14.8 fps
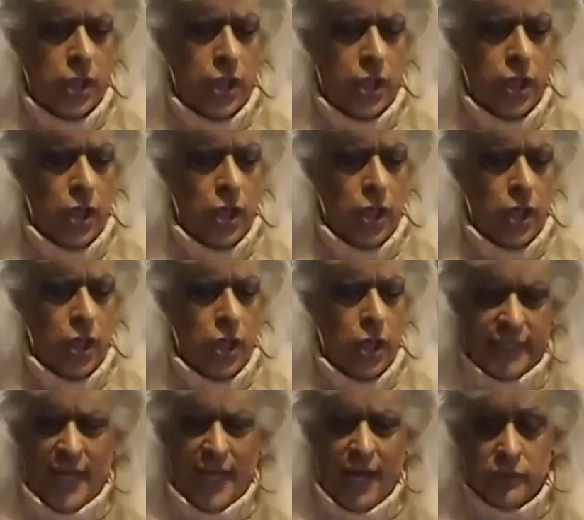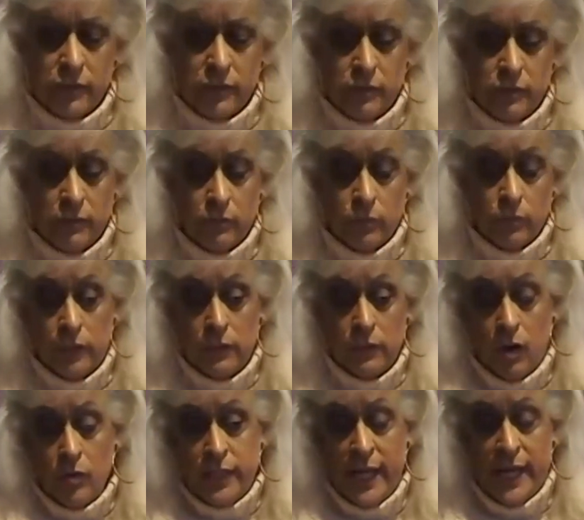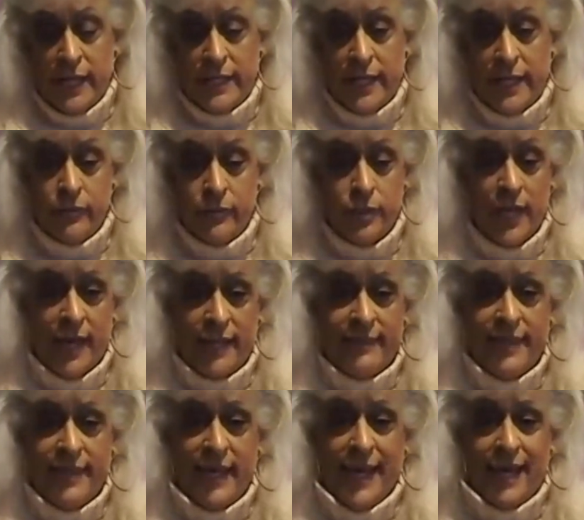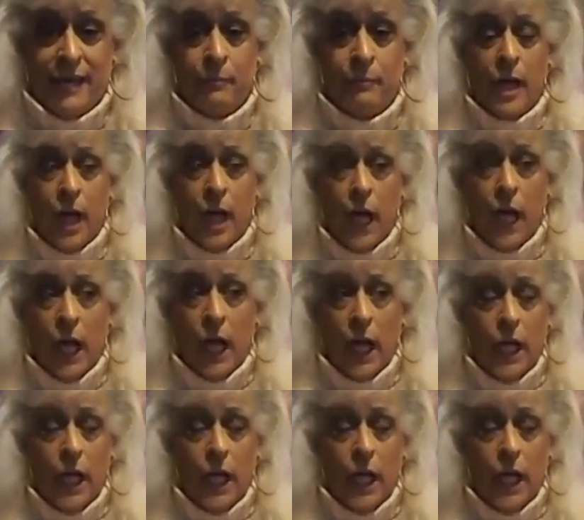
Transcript: everything you're saying is ours. Well, okay, yeah, you got that, but